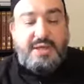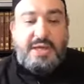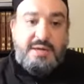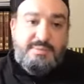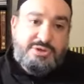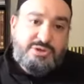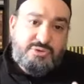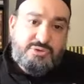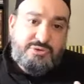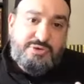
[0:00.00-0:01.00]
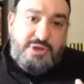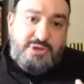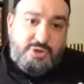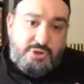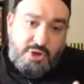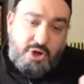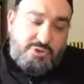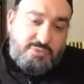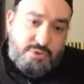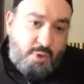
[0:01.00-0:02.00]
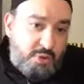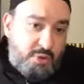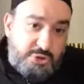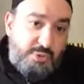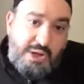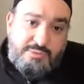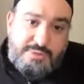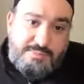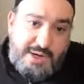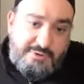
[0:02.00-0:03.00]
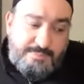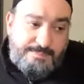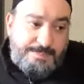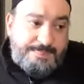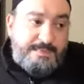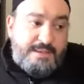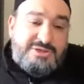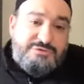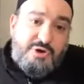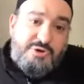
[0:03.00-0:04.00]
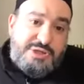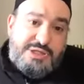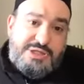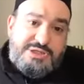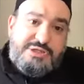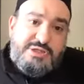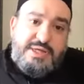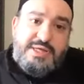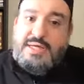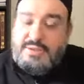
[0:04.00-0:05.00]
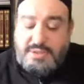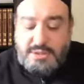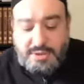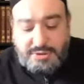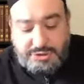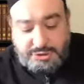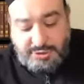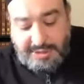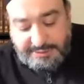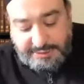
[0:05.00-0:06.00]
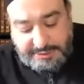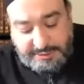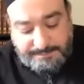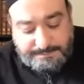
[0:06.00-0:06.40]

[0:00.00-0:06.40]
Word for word: and material things are, are you know, we're surrounded by them, it's very easy that they can distract us.